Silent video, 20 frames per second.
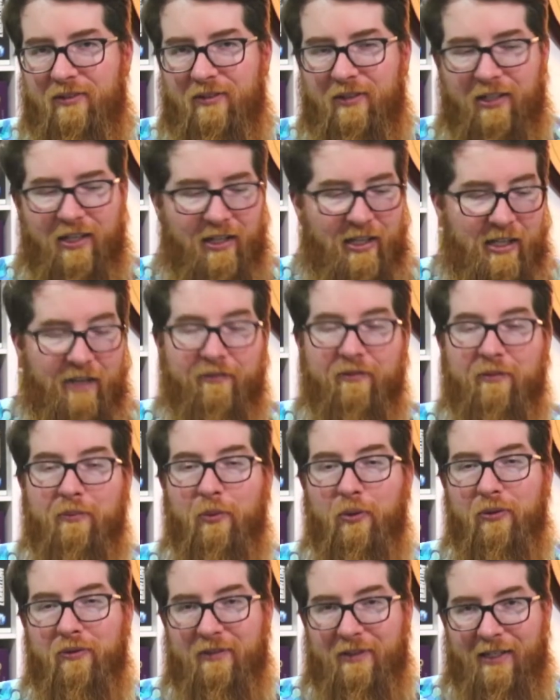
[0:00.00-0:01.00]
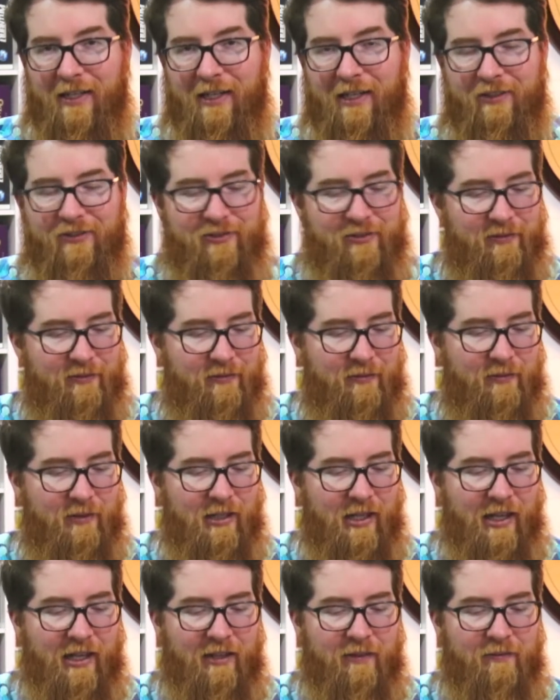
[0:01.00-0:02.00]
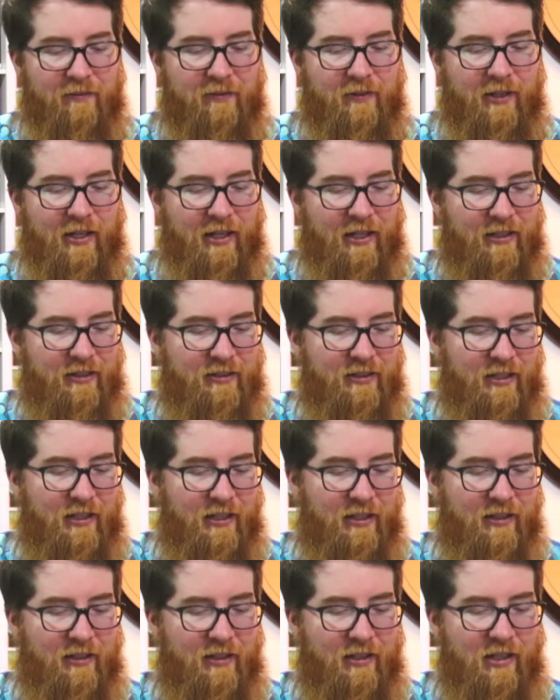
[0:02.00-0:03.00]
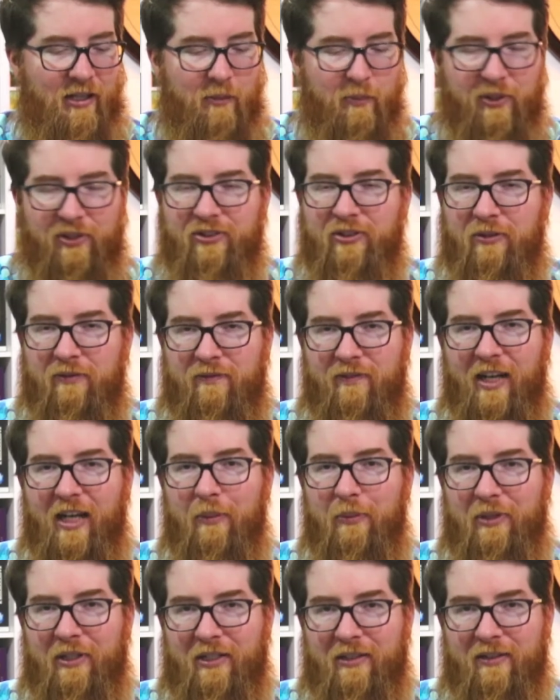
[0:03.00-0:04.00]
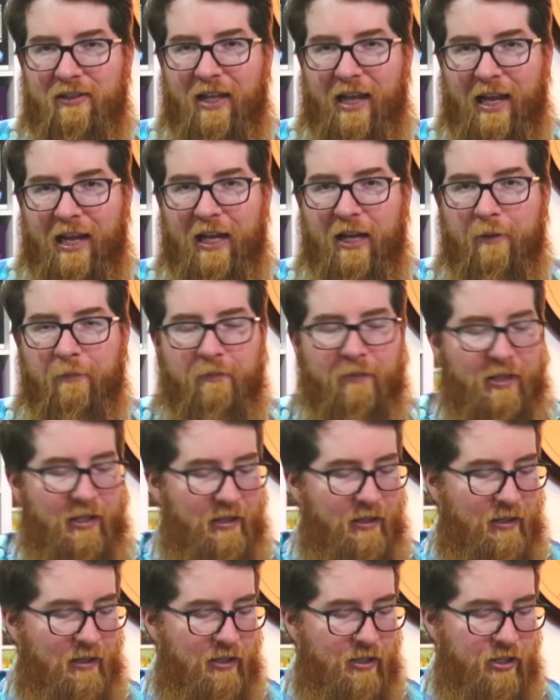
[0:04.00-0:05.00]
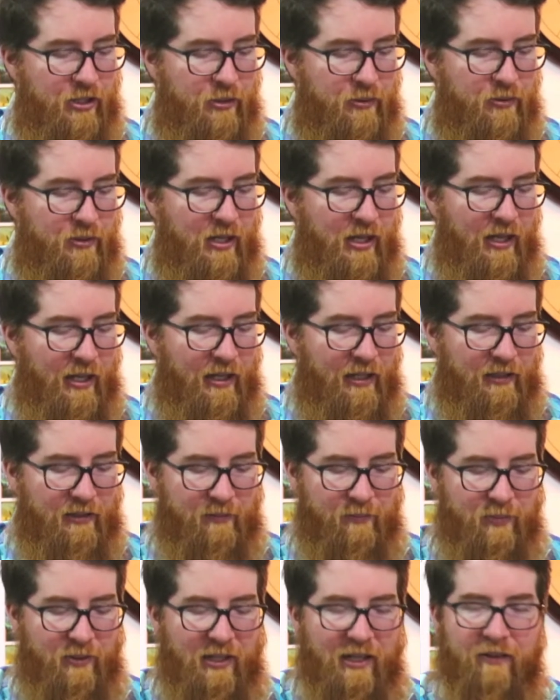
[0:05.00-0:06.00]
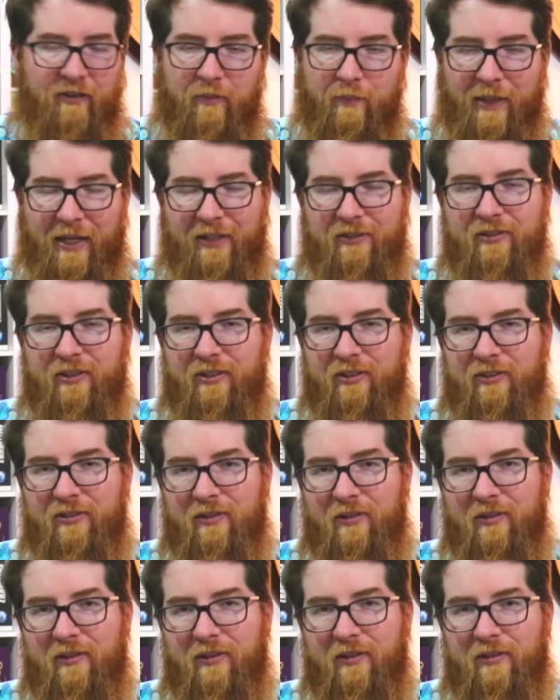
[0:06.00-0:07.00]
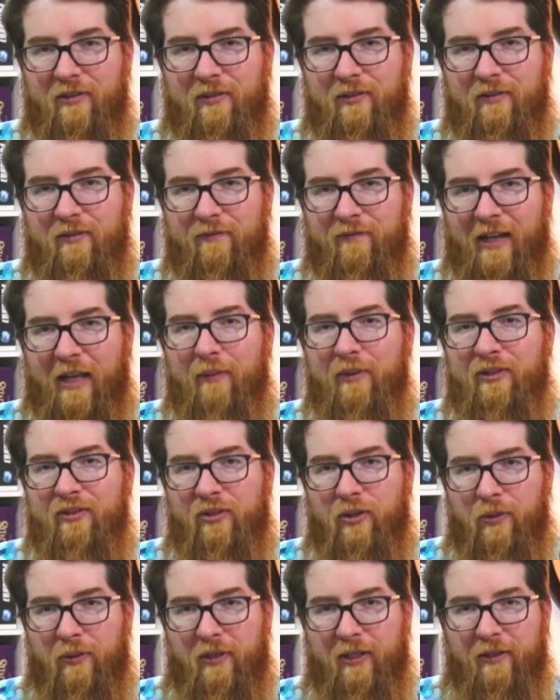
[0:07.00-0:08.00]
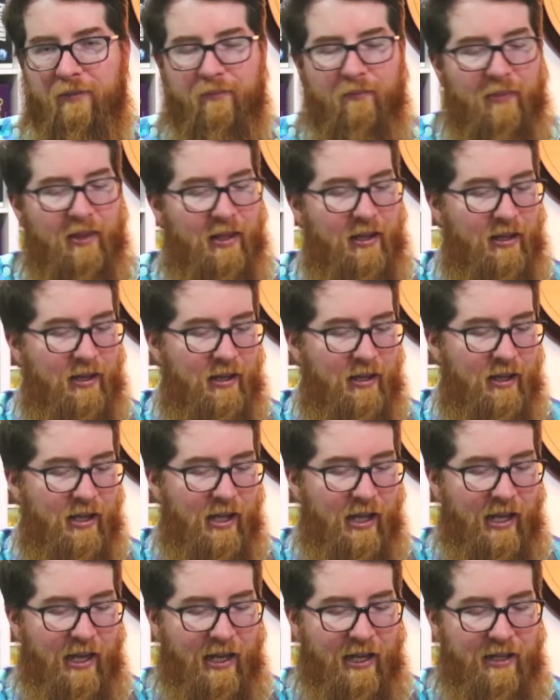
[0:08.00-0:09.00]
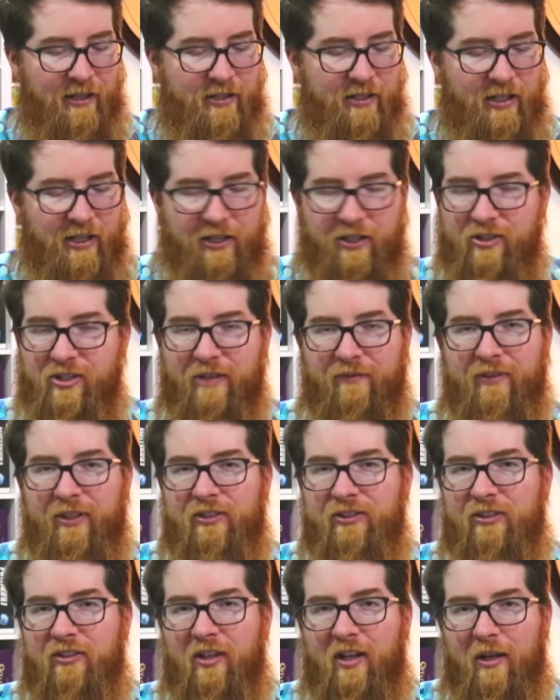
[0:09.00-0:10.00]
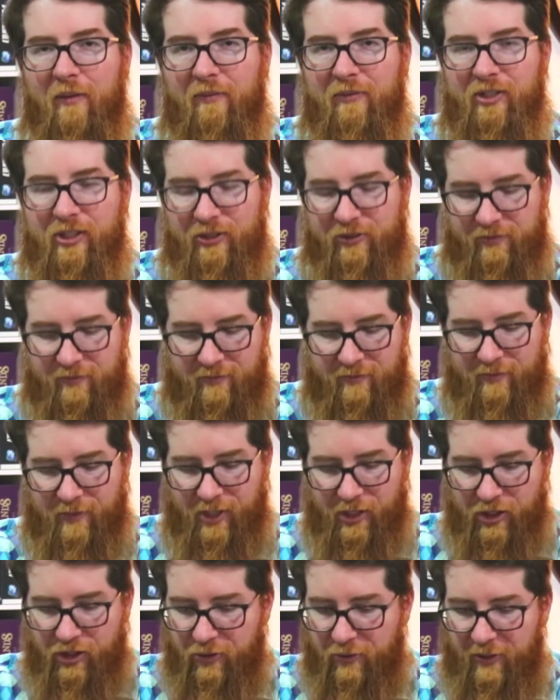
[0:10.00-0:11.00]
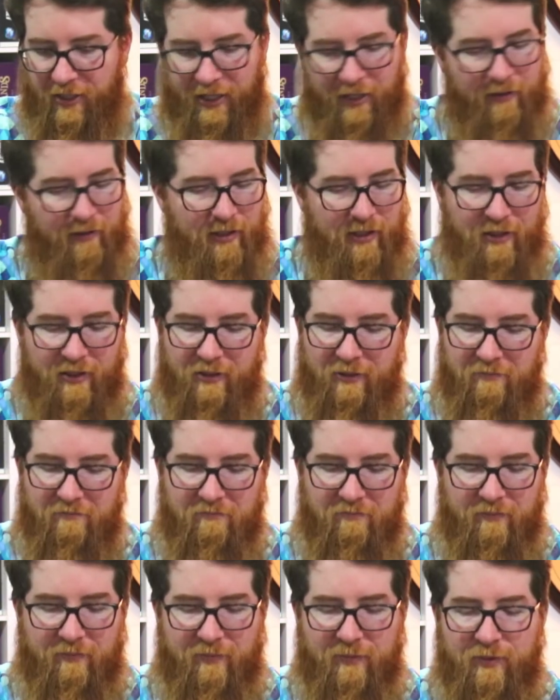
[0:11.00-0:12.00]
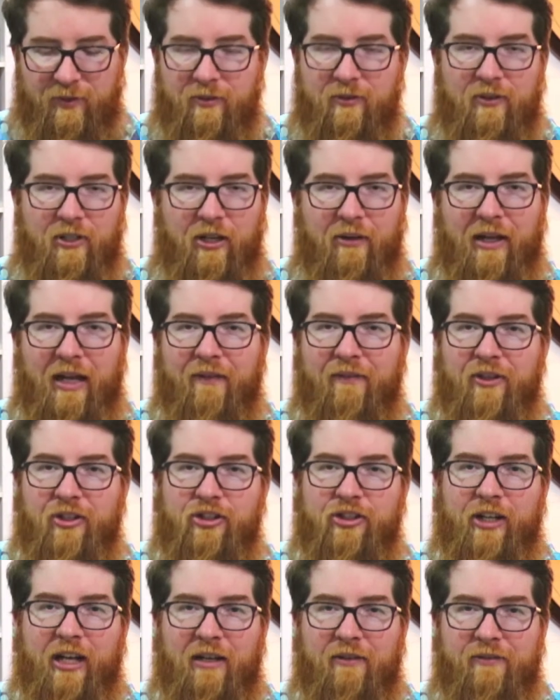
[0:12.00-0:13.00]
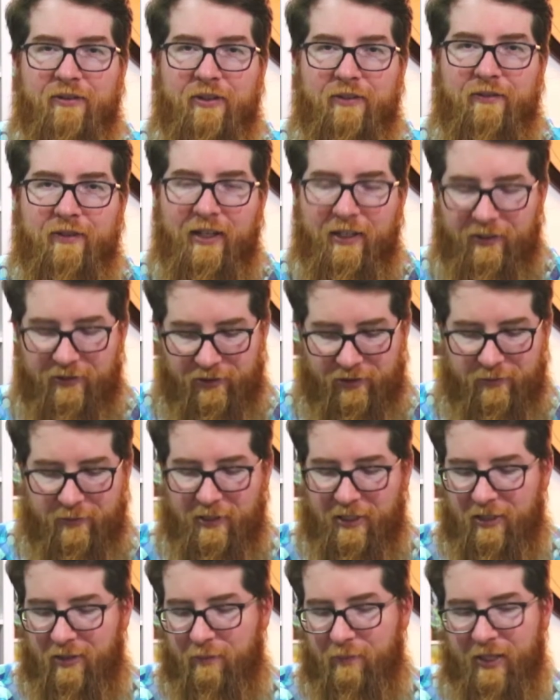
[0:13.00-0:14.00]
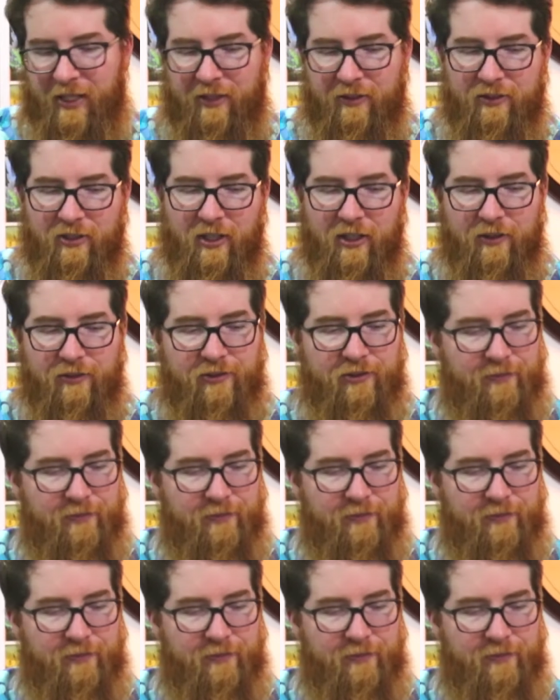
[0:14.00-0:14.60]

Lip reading: even more relaxed and but still vibrant game, you can play with the basic family scoring and just have an easy time. Just enjoy, having a chat with your friends while picking tiles.